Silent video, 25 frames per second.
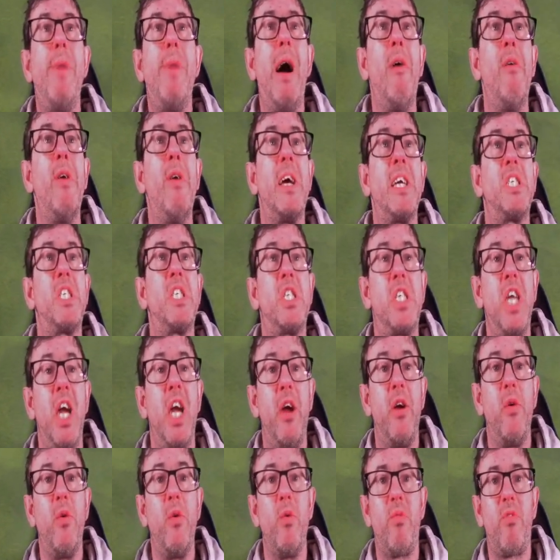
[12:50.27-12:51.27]
Perez
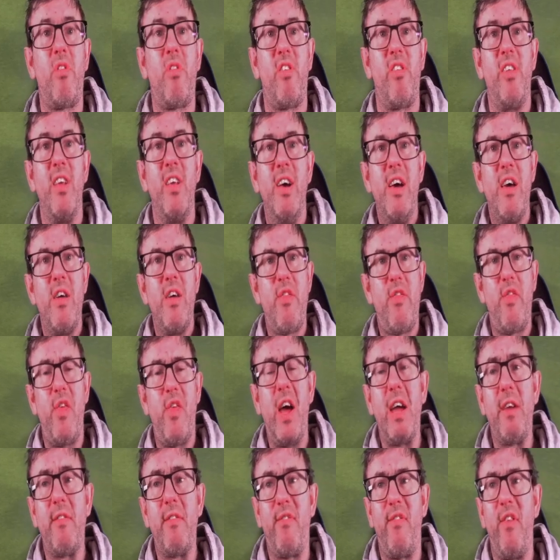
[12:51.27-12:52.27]
shoots,
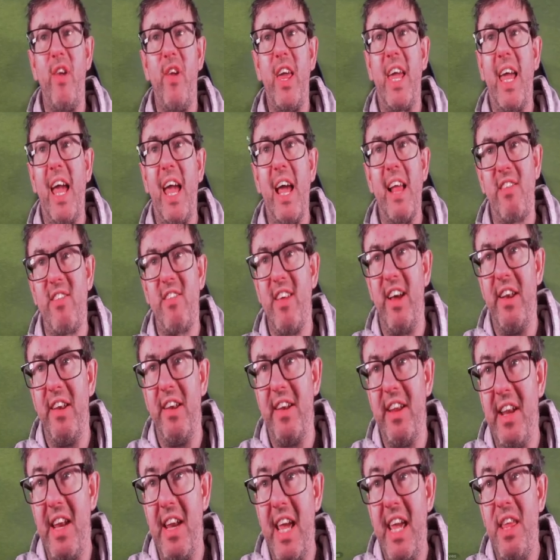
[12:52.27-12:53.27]
thankfully gets
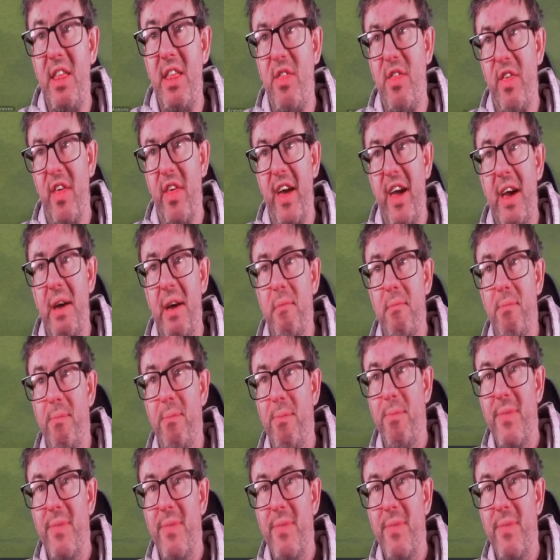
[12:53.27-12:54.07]
underneath it,